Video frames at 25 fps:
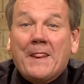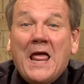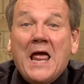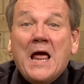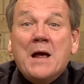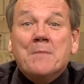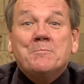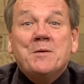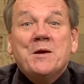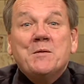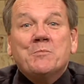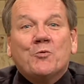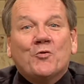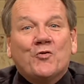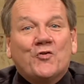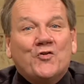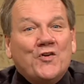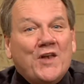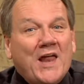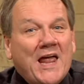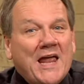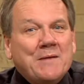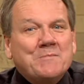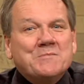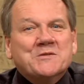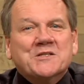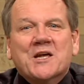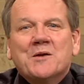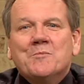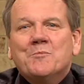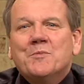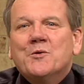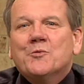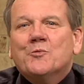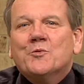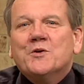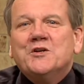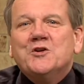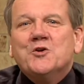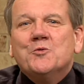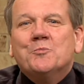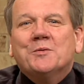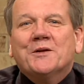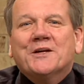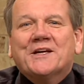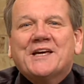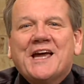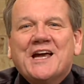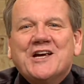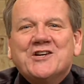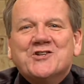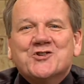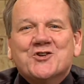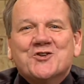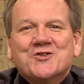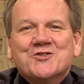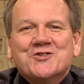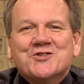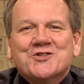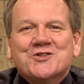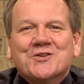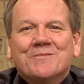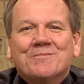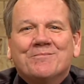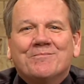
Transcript: People's names can be reduplications.